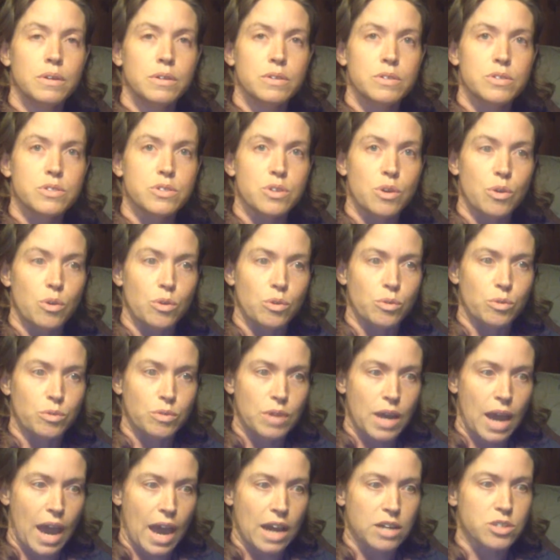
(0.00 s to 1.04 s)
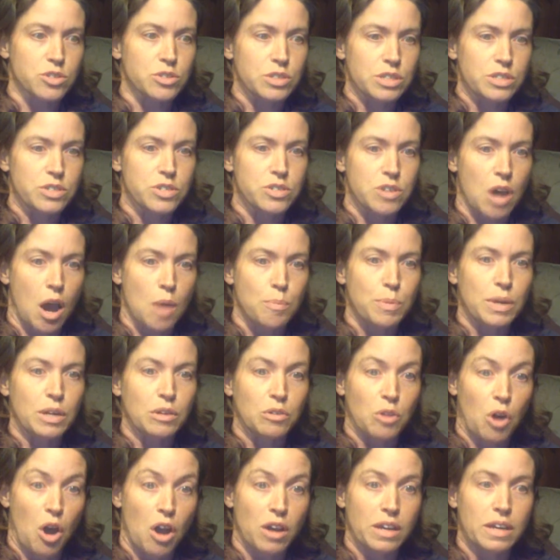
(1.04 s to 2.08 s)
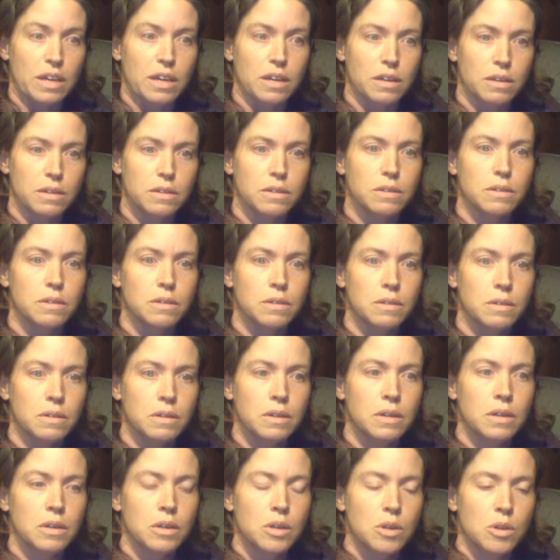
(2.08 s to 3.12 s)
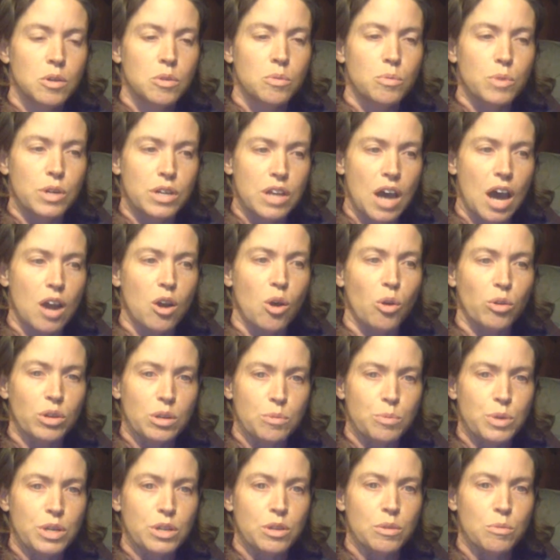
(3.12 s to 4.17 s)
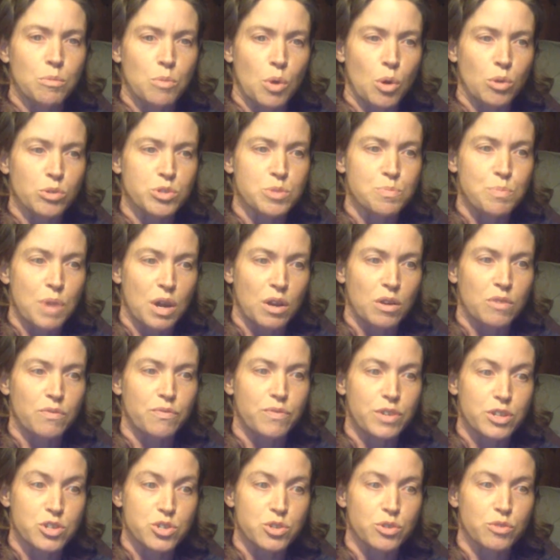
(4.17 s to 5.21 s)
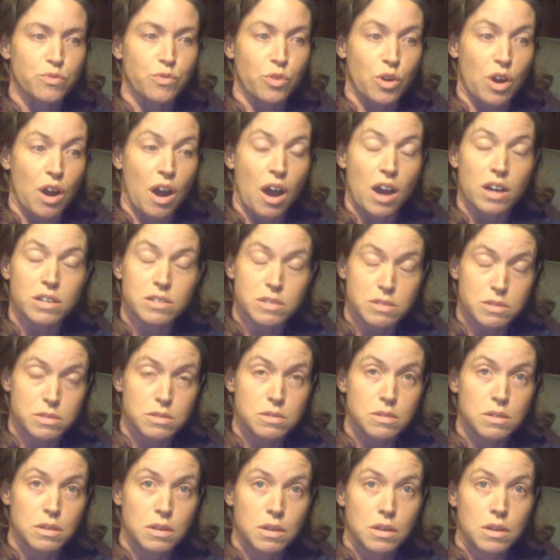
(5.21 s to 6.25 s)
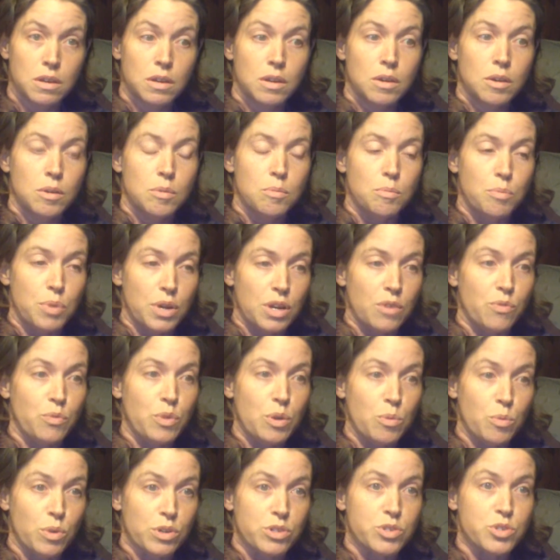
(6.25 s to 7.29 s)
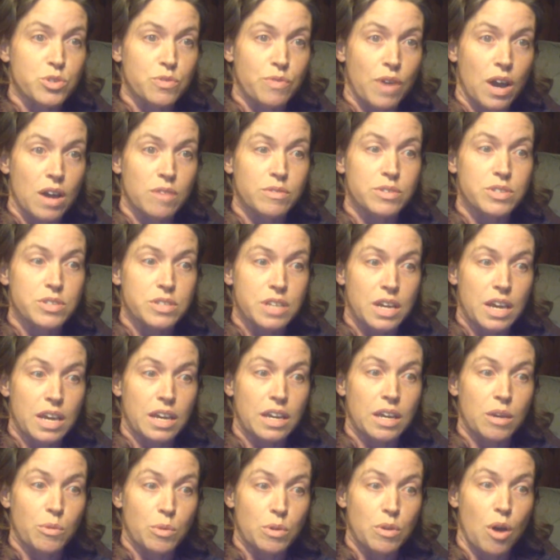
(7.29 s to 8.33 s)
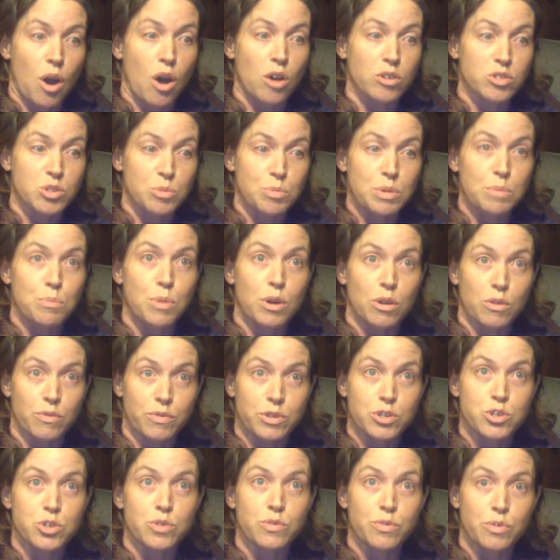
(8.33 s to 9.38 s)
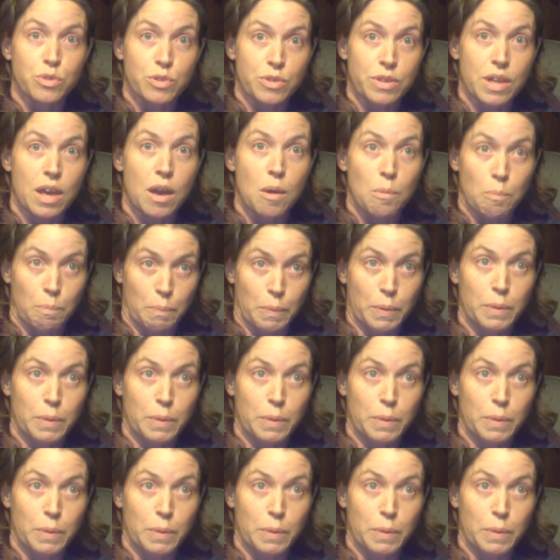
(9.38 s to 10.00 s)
So, actually, stopping logging would not only be the most beneficial for us, but if we want to survive this thing, it would also be beneficial for them.